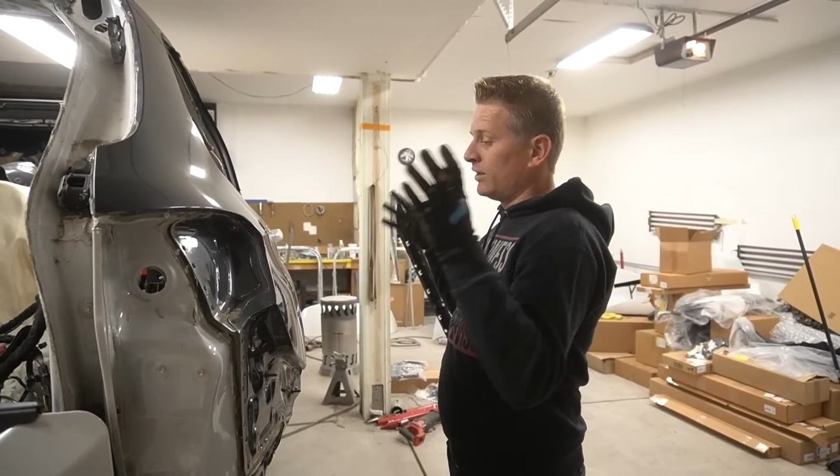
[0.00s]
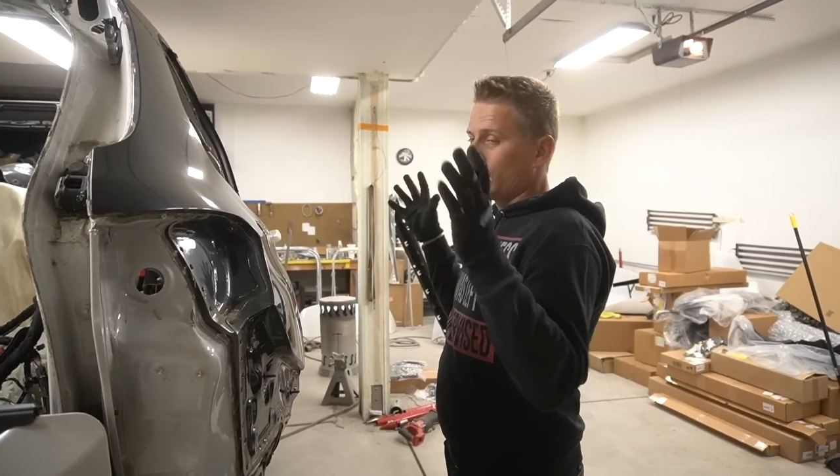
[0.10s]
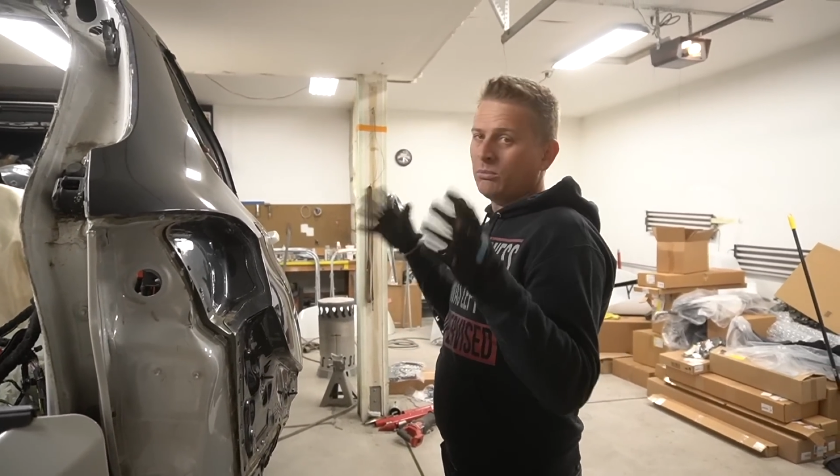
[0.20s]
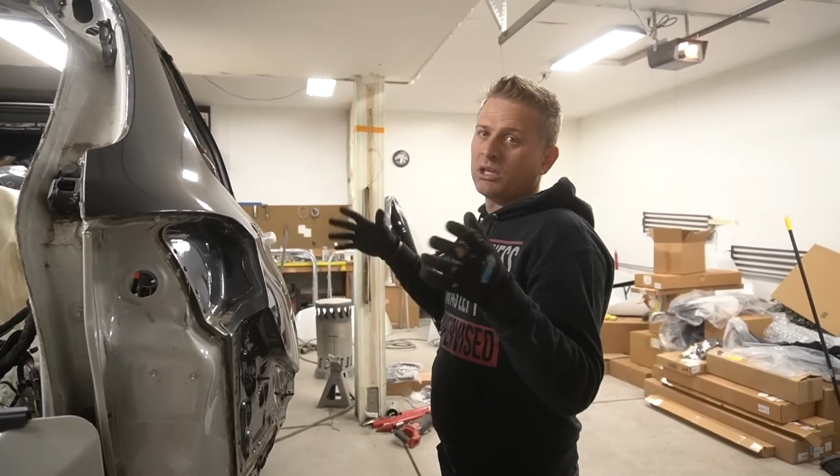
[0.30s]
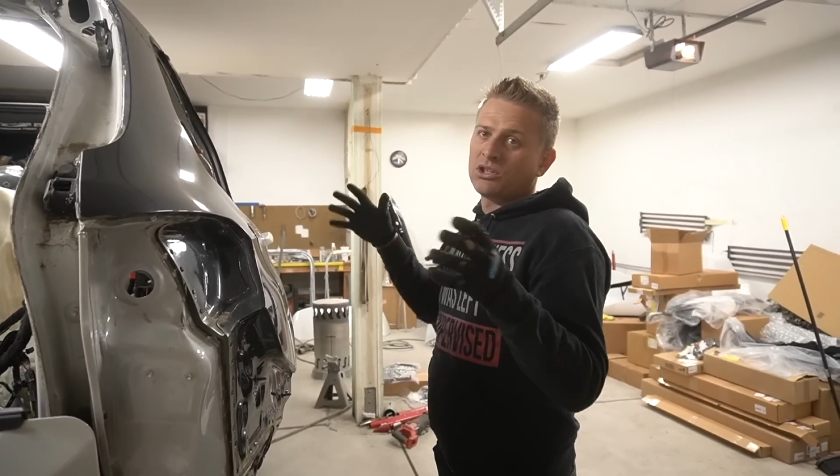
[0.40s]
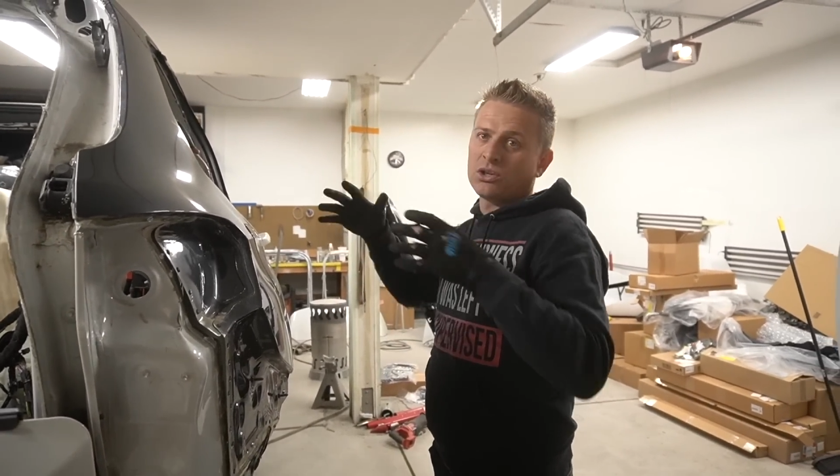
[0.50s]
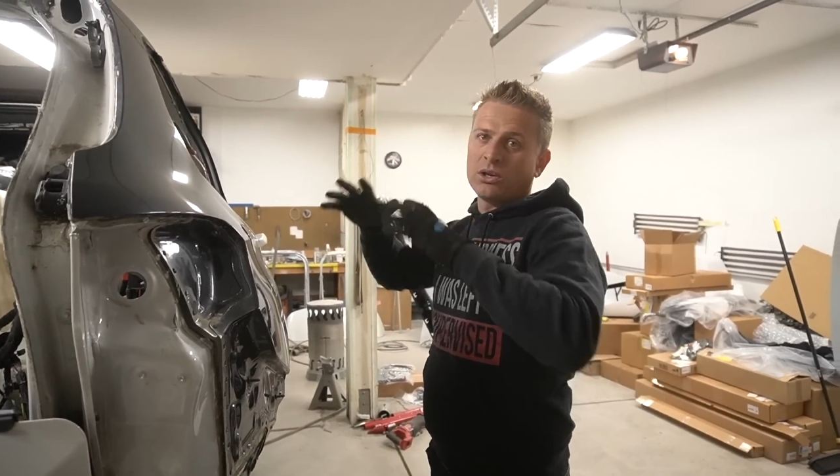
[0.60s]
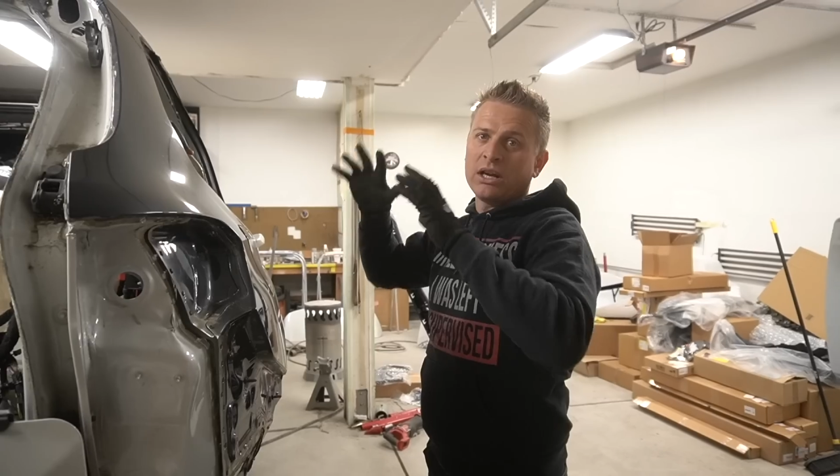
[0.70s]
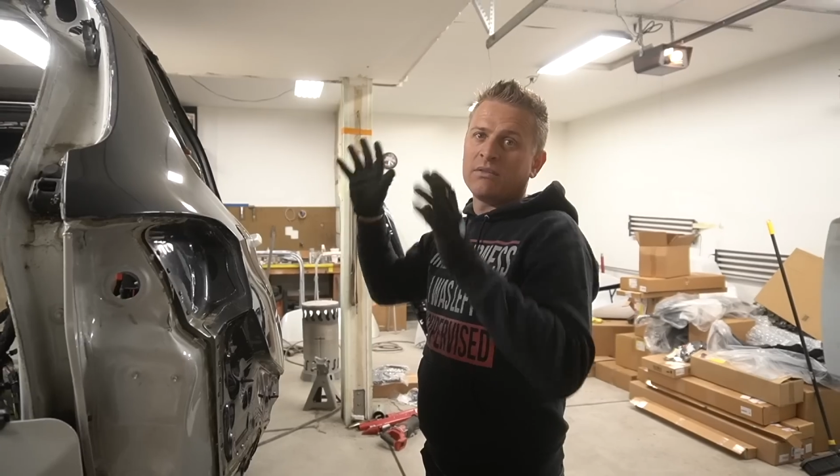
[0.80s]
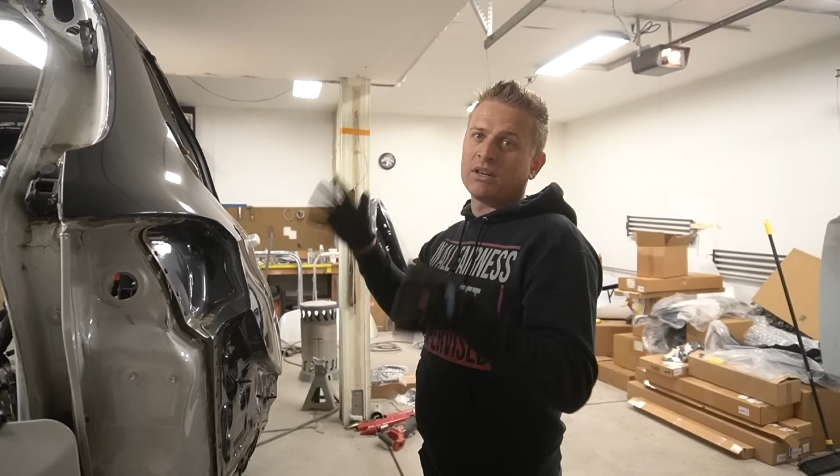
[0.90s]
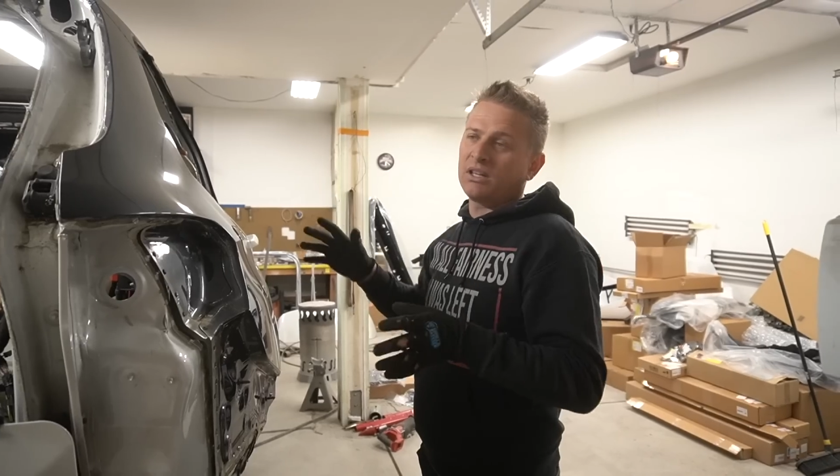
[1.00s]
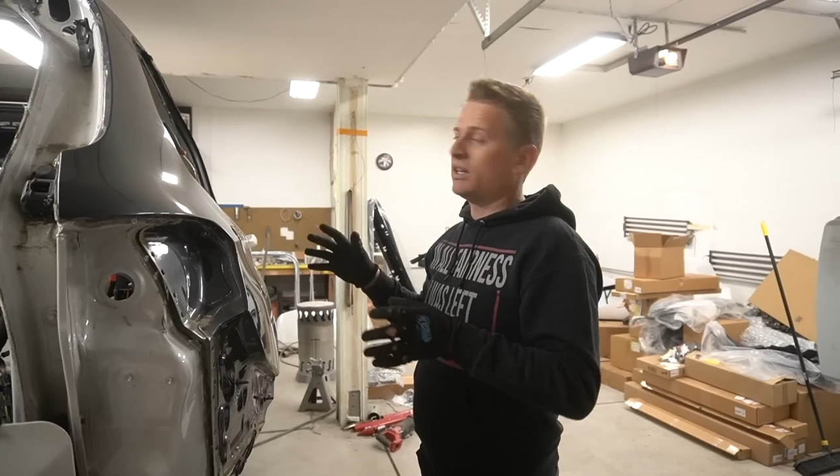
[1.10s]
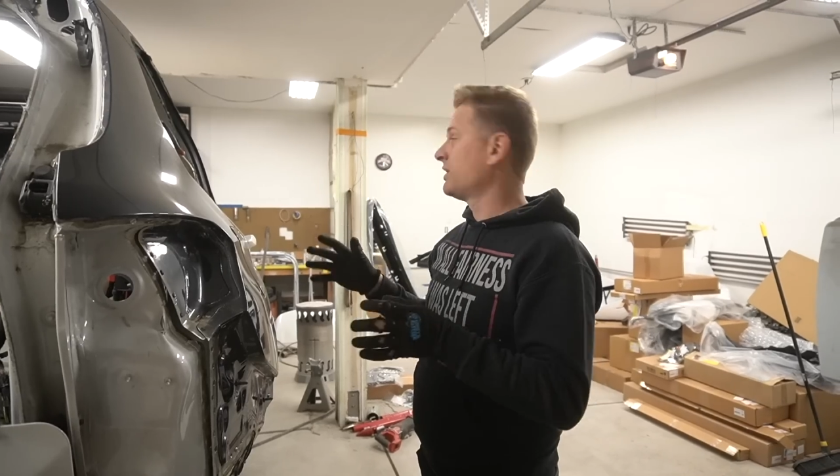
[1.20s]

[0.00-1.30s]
to make sure everything